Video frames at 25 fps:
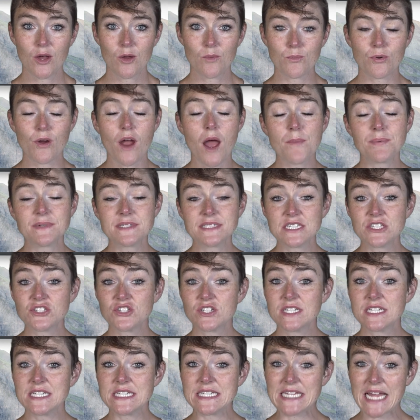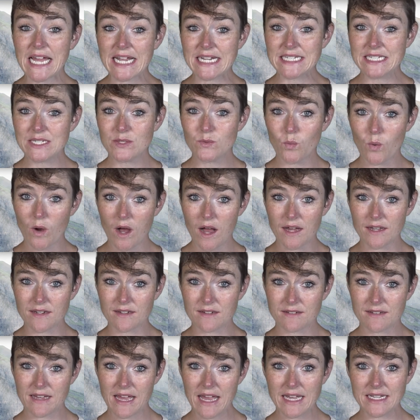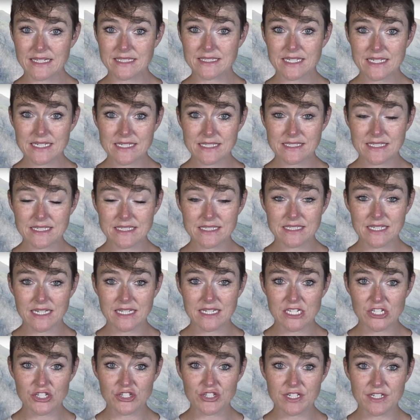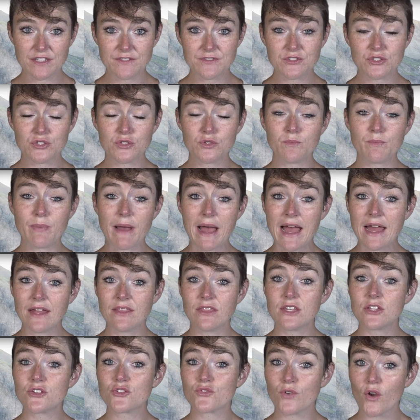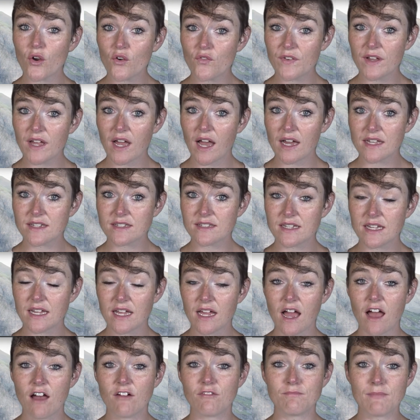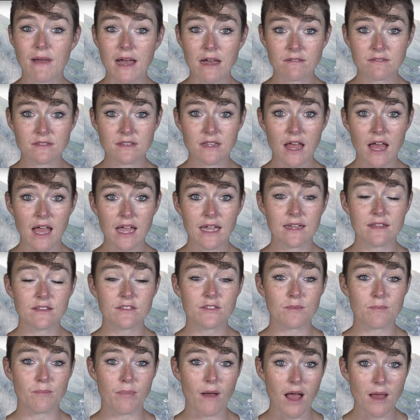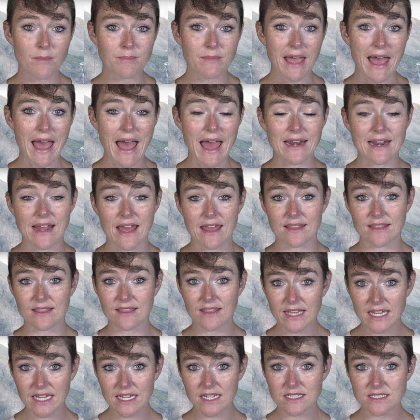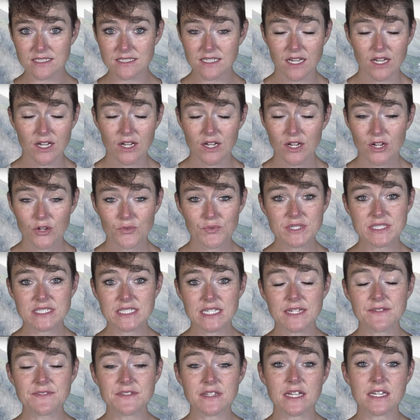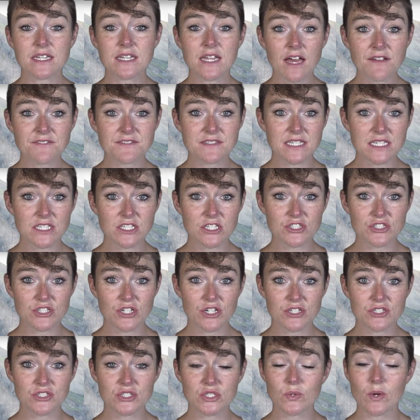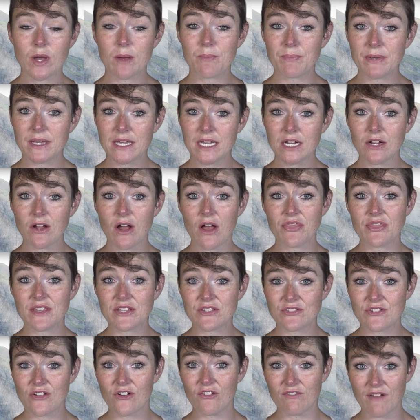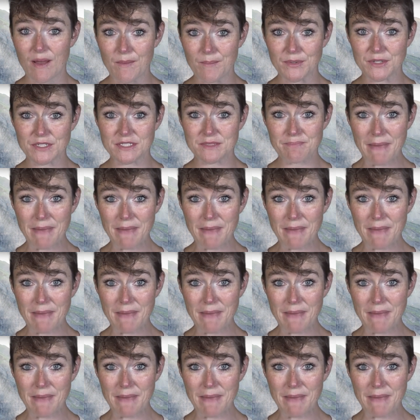Proposition 91, a citizens' initiative to ban the trophy hunting of mountain lions, bobcat, and lynx, received enough signatures to appear on this November's